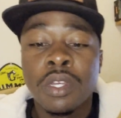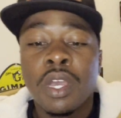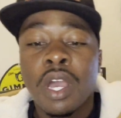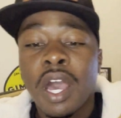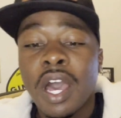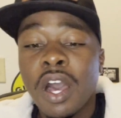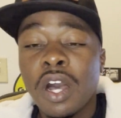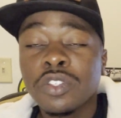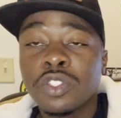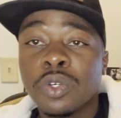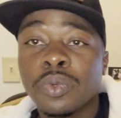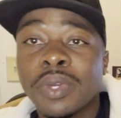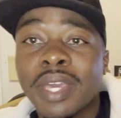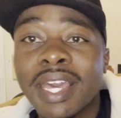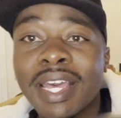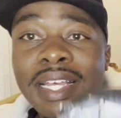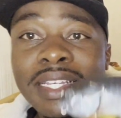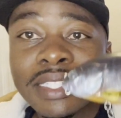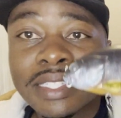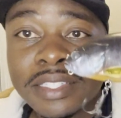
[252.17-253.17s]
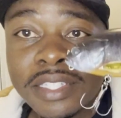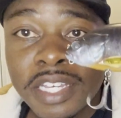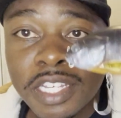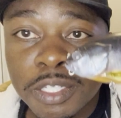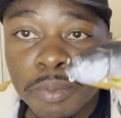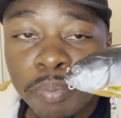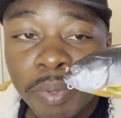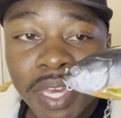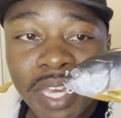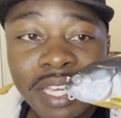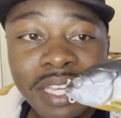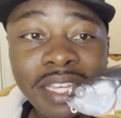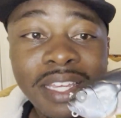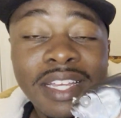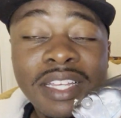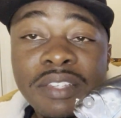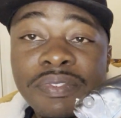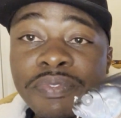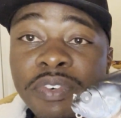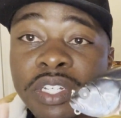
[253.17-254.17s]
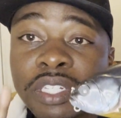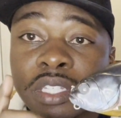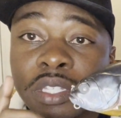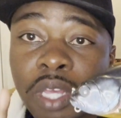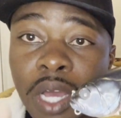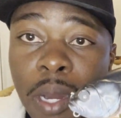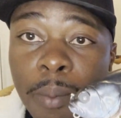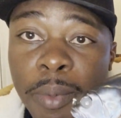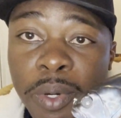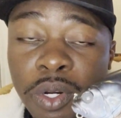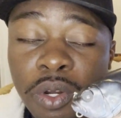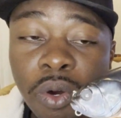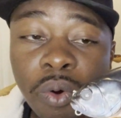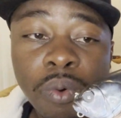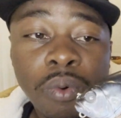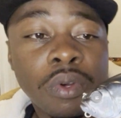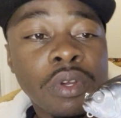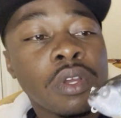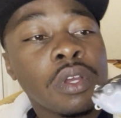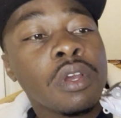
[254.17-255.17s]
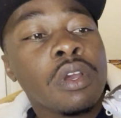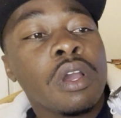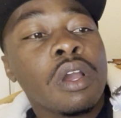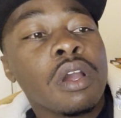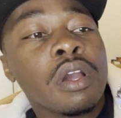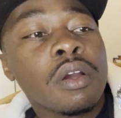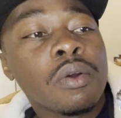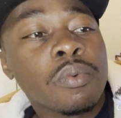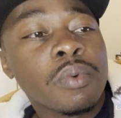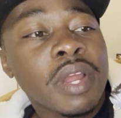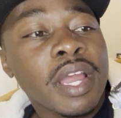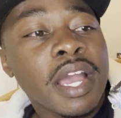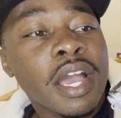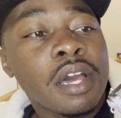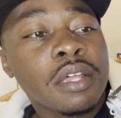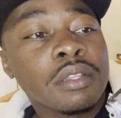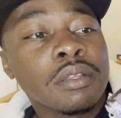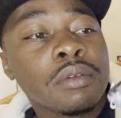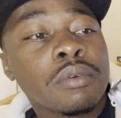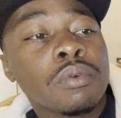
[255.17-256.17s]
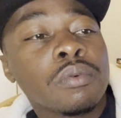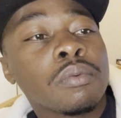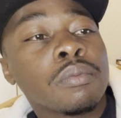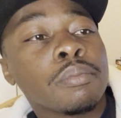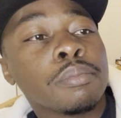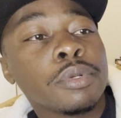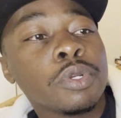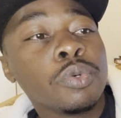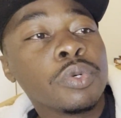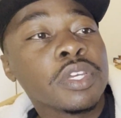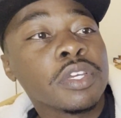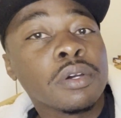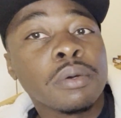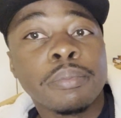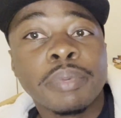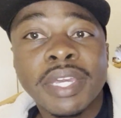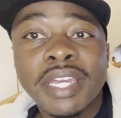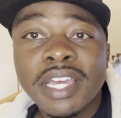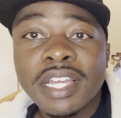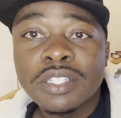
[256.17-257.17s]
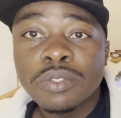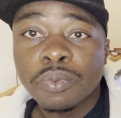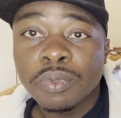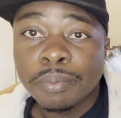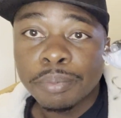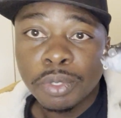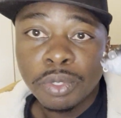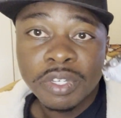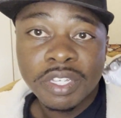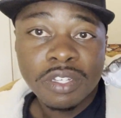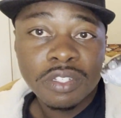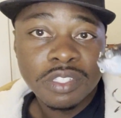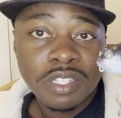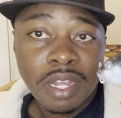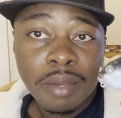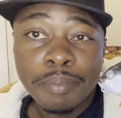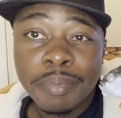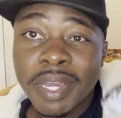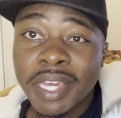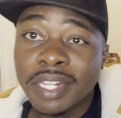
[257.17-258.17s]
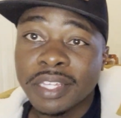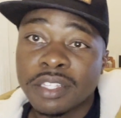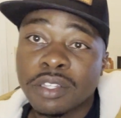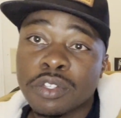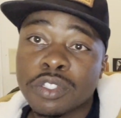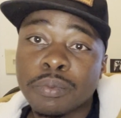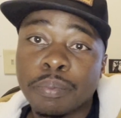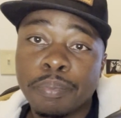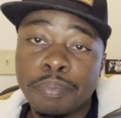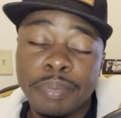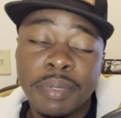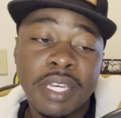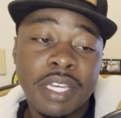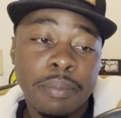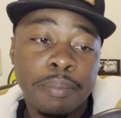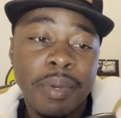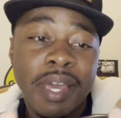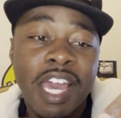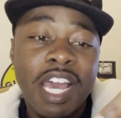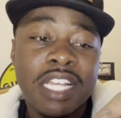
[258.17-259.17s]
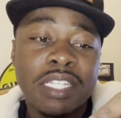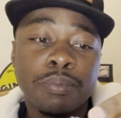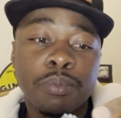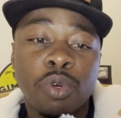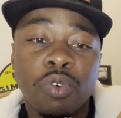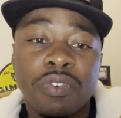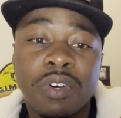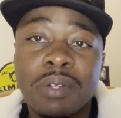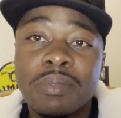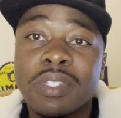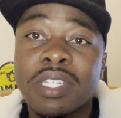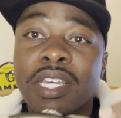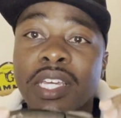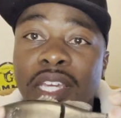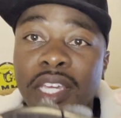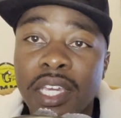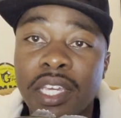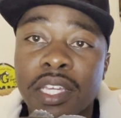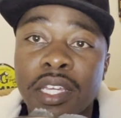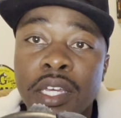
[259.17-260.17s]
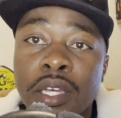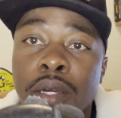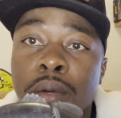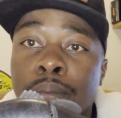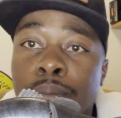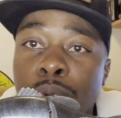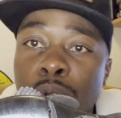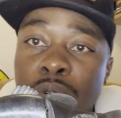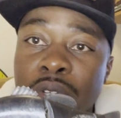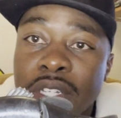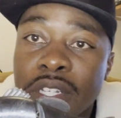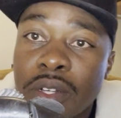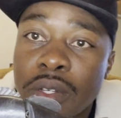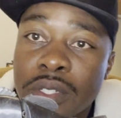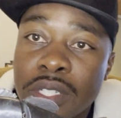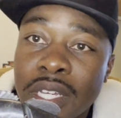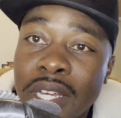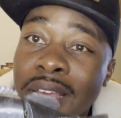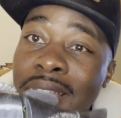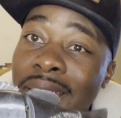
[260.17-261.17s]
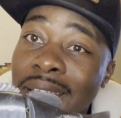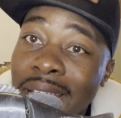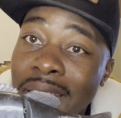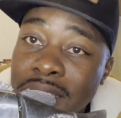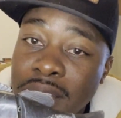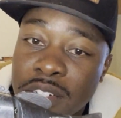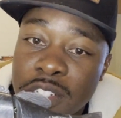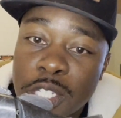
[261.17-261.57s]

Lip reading: Also, guys, this bait is phenomenal around bluegill beds. When bluegills start bedding, those big bass move up to eat bluegills after the